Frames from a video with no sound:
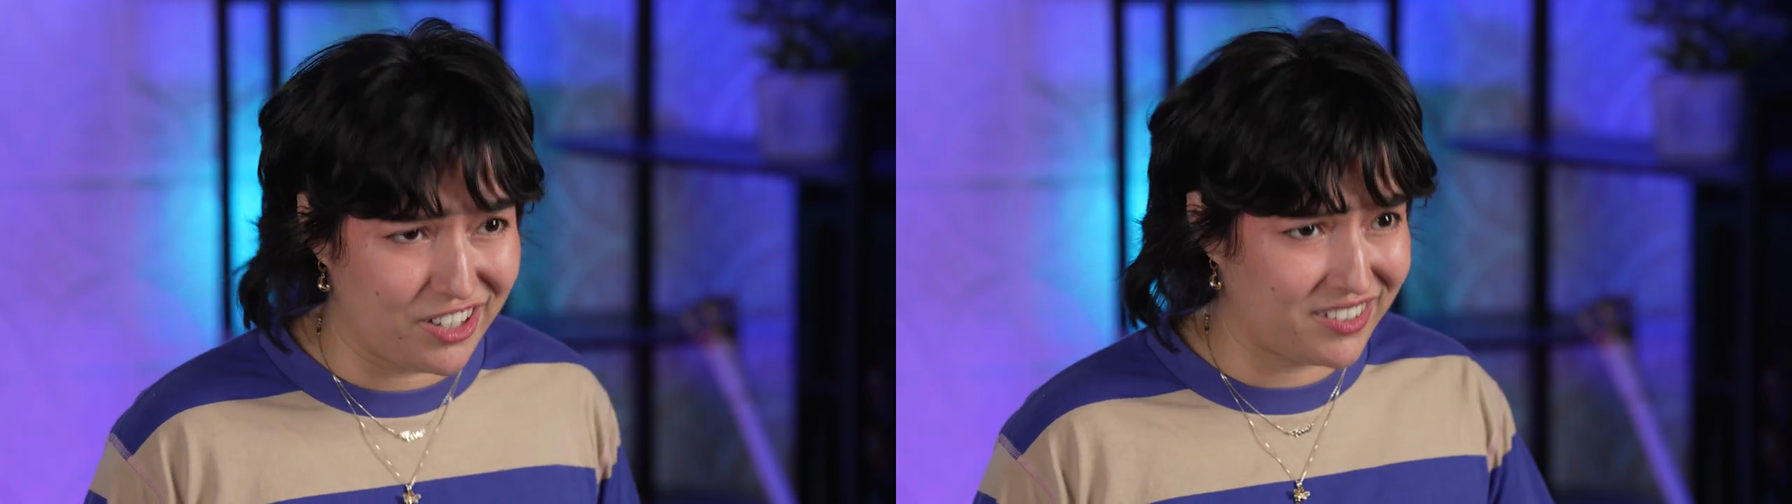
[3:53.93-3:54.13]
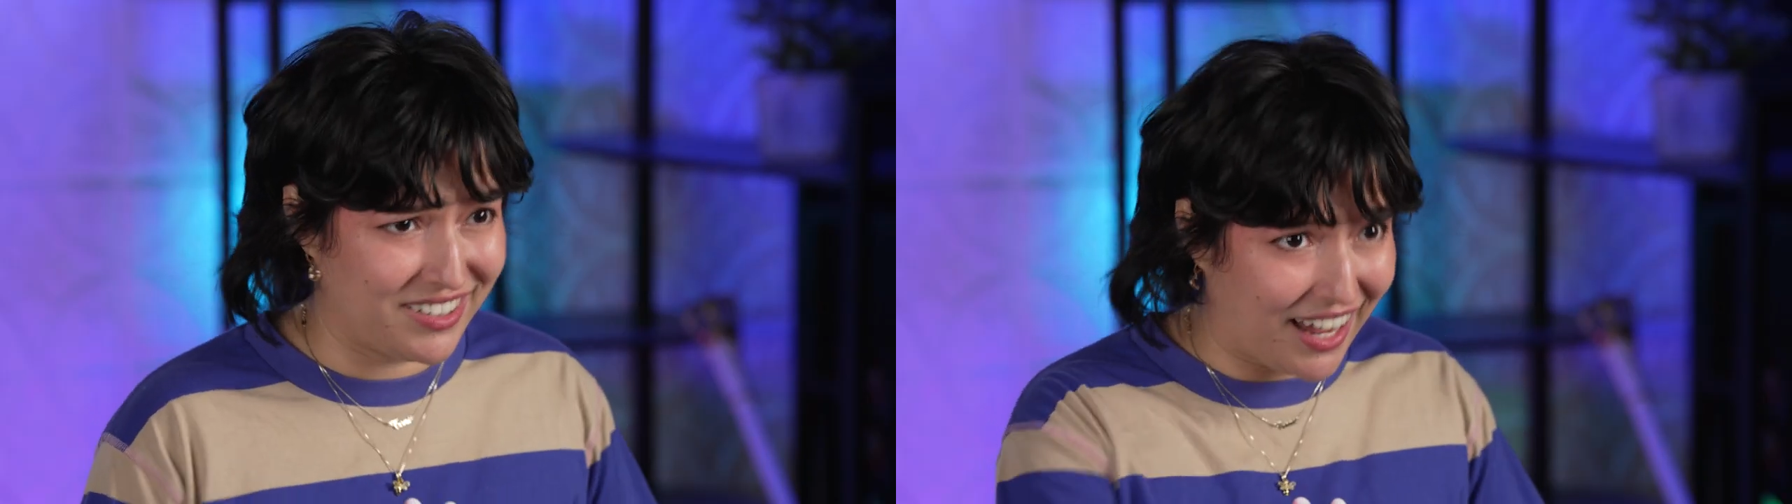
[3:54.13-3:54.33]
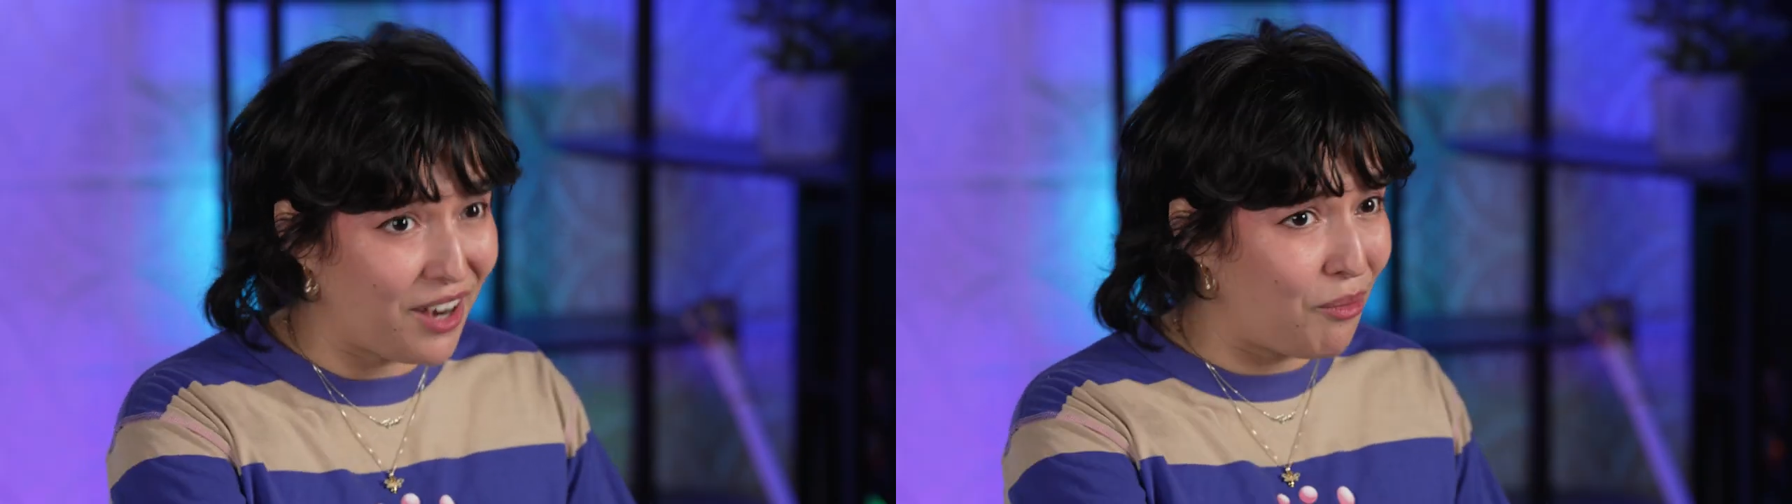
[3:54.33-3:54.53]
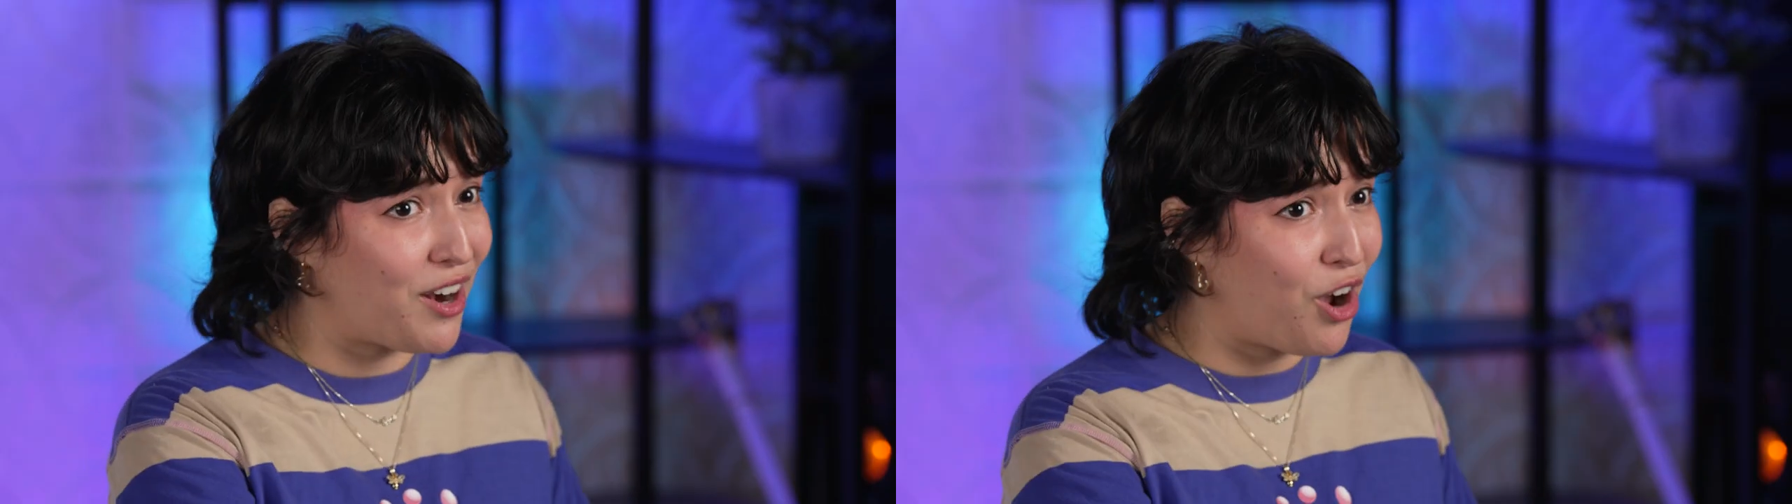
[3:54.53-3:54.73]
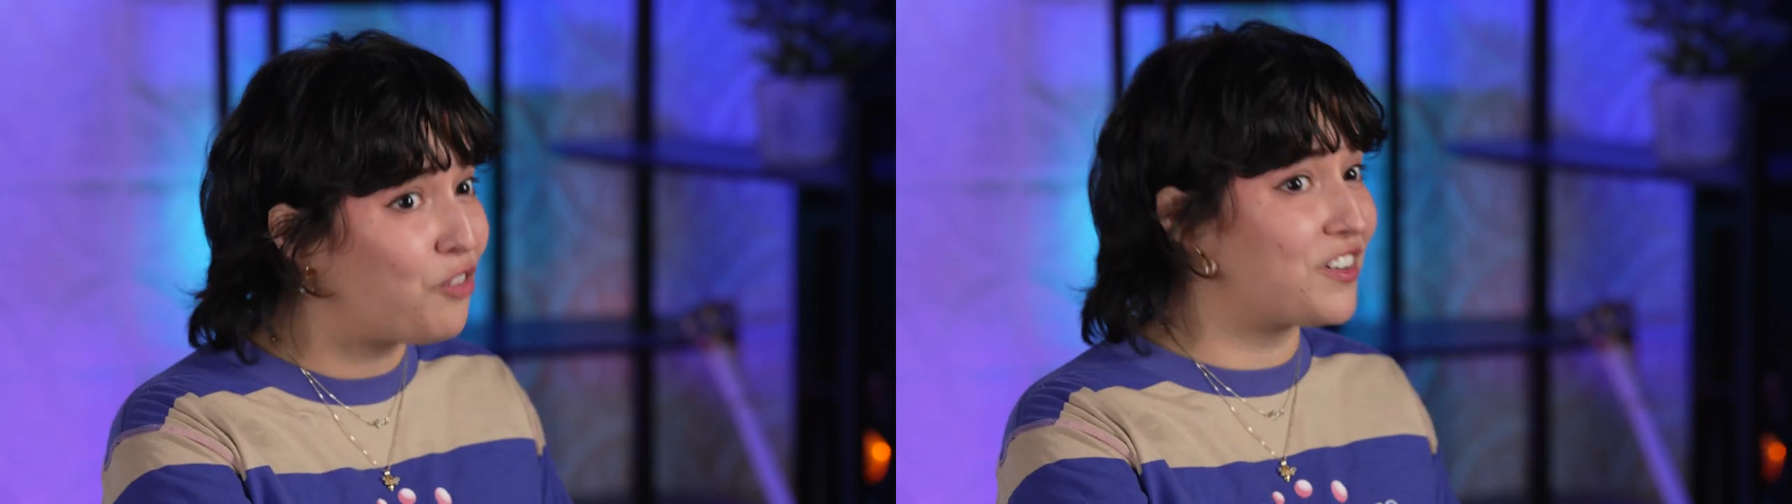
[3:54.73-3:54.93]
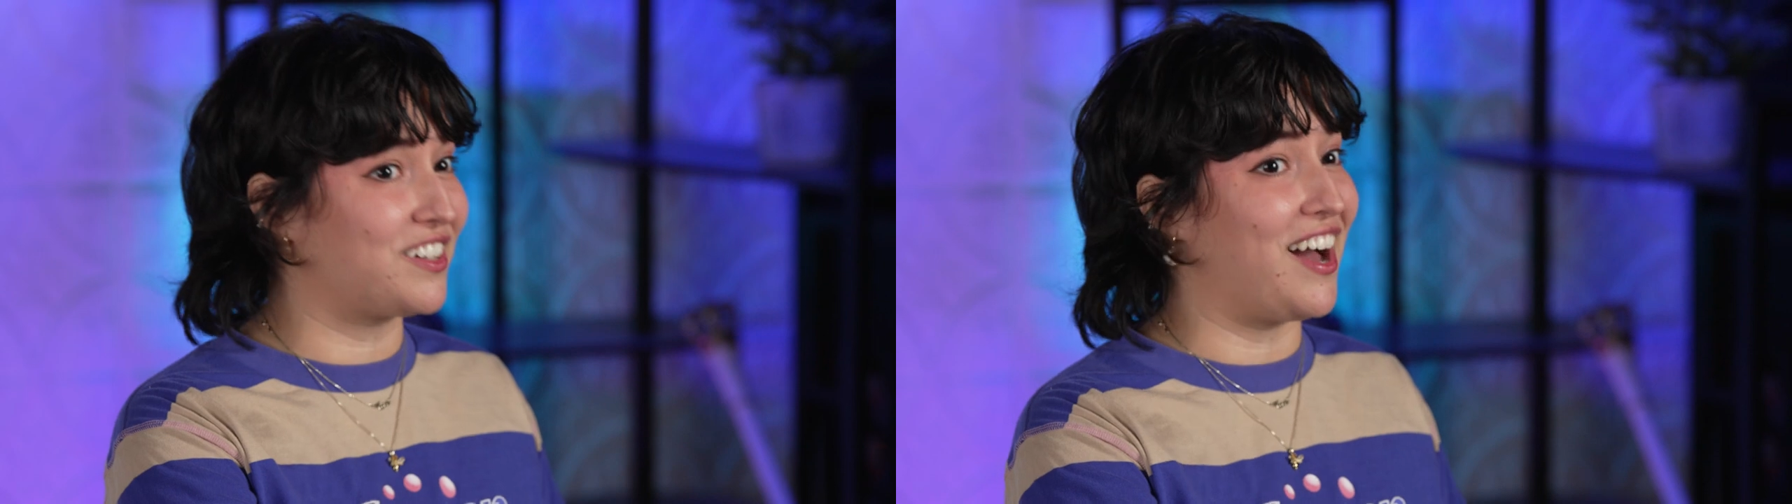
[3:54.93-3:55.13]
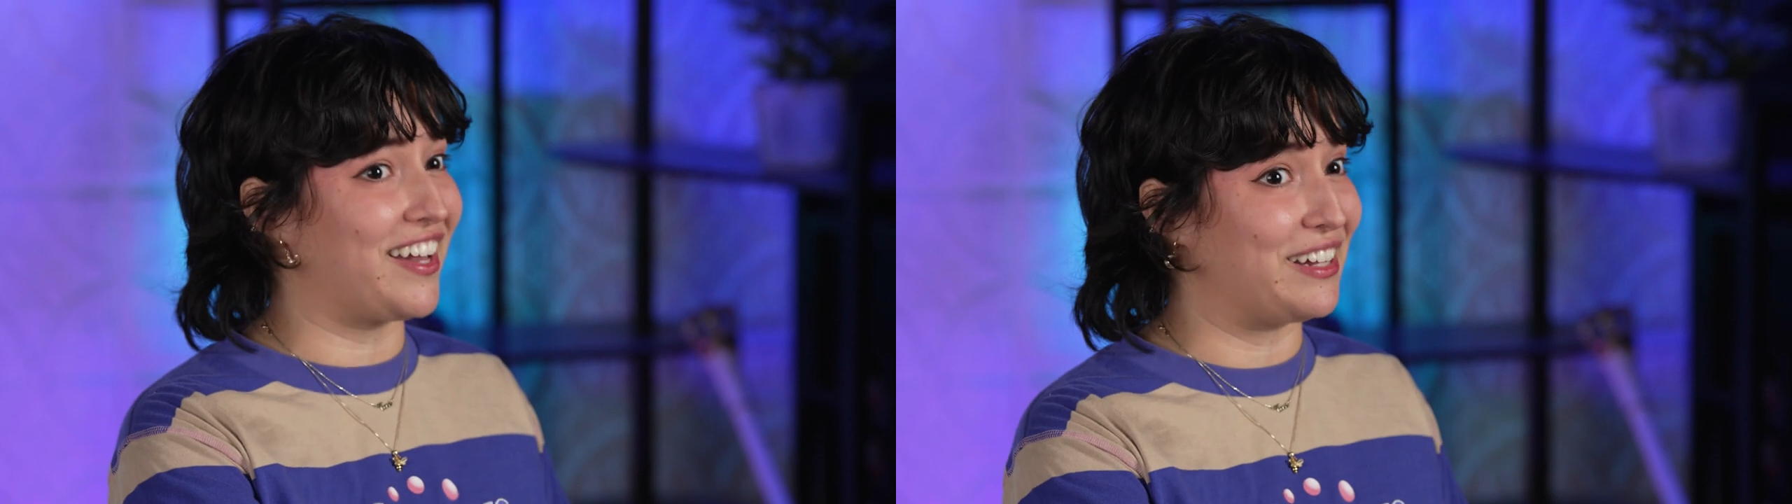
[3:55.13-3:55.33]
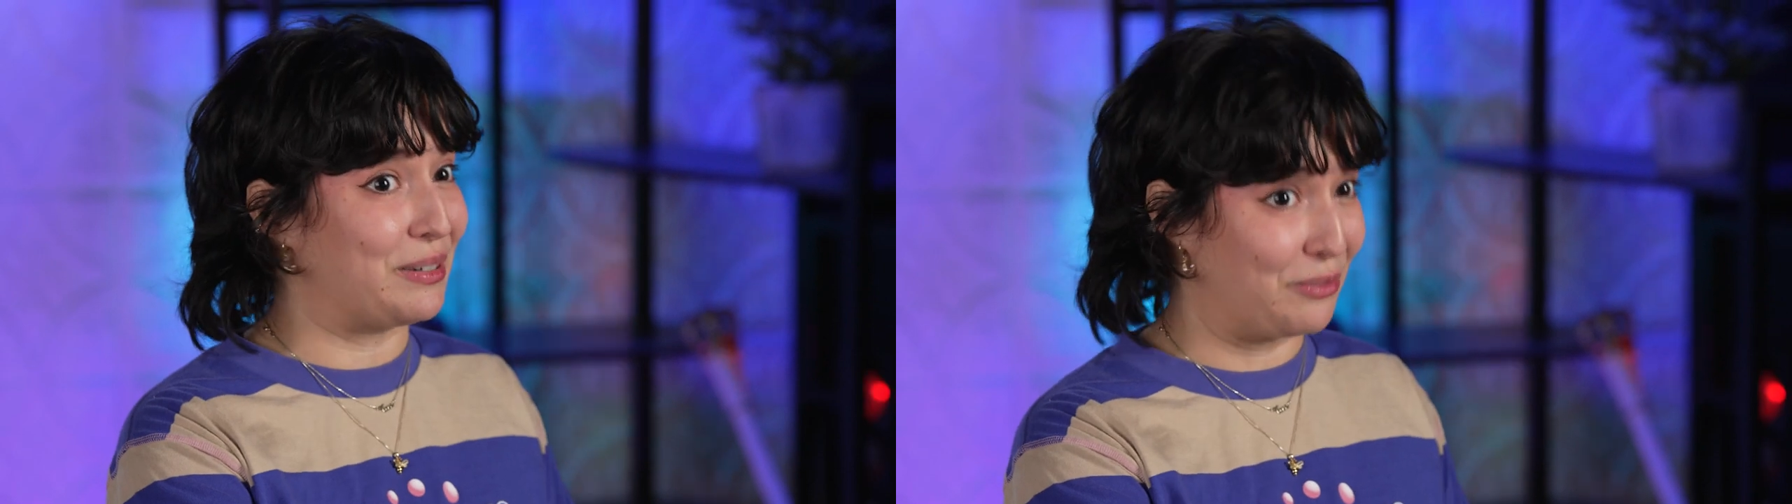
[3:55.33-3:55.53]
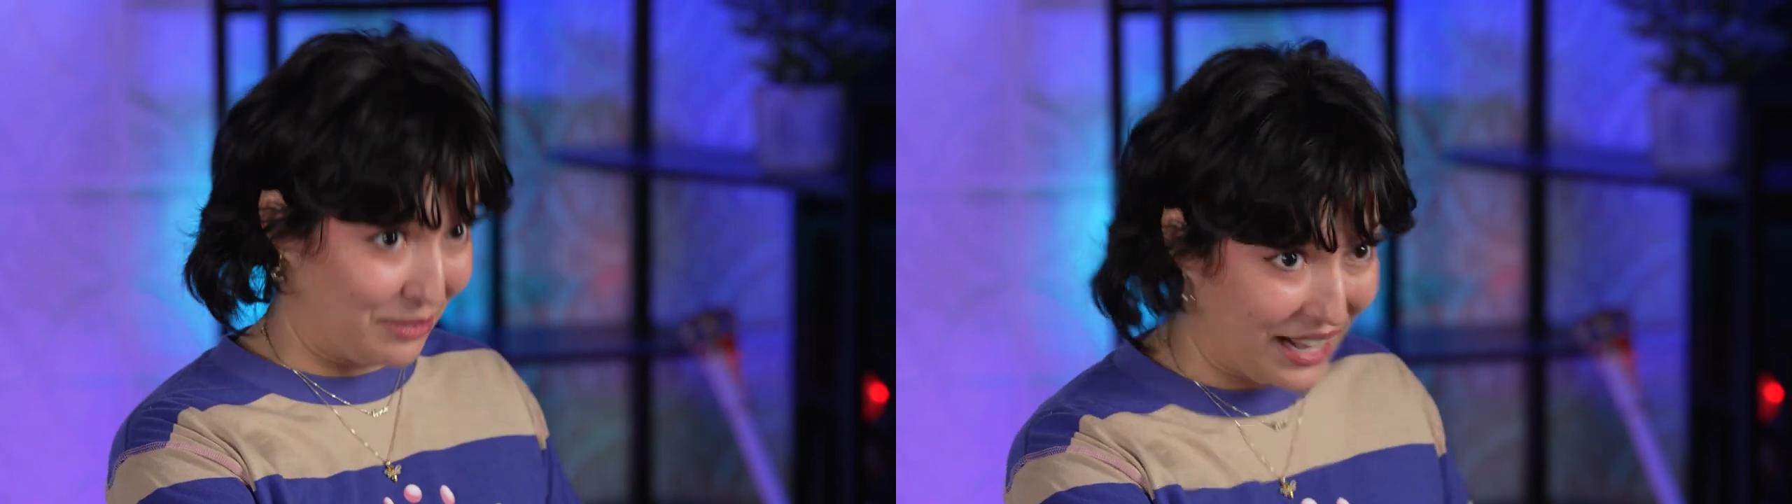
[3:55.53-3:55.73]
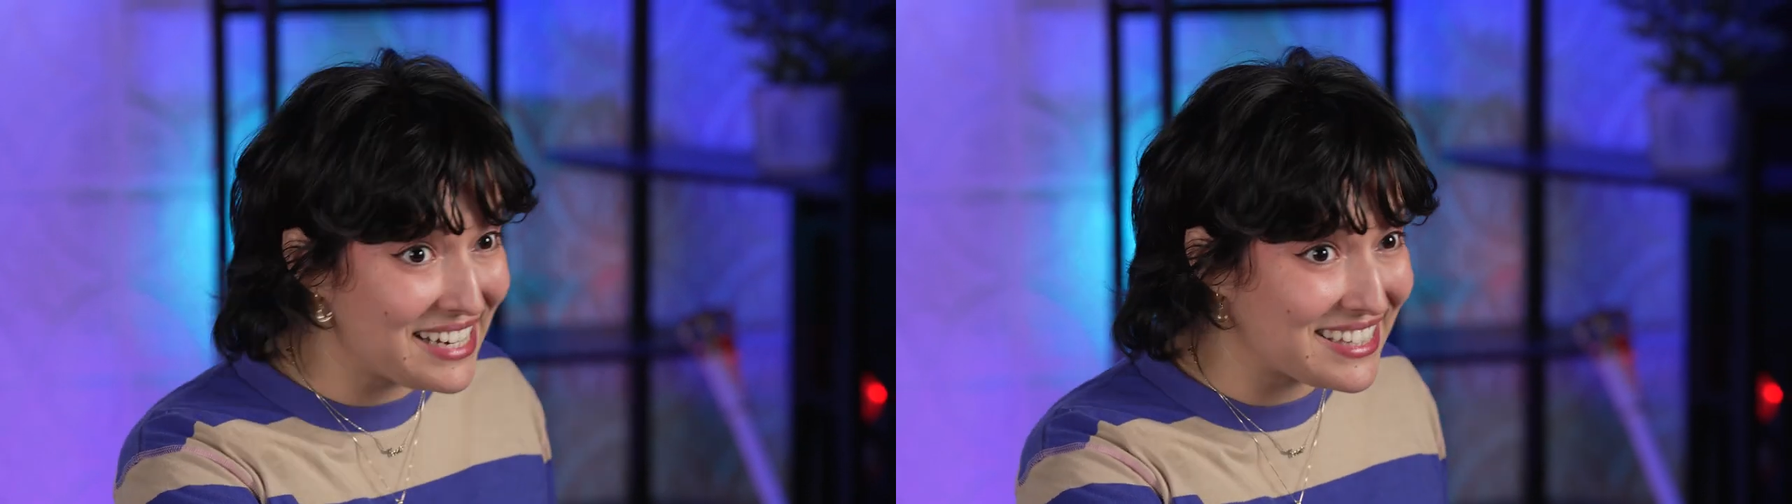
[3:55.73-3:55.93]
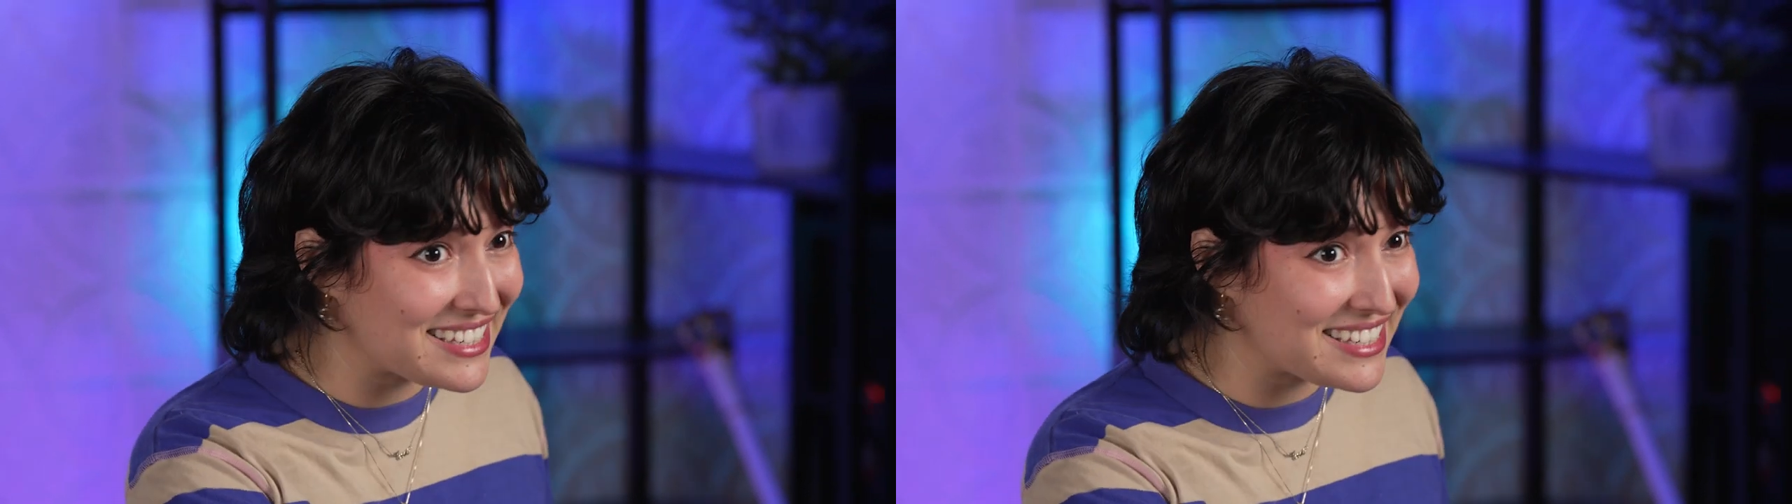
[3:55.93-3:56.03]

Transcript: you're gonna wanna overclock it, right?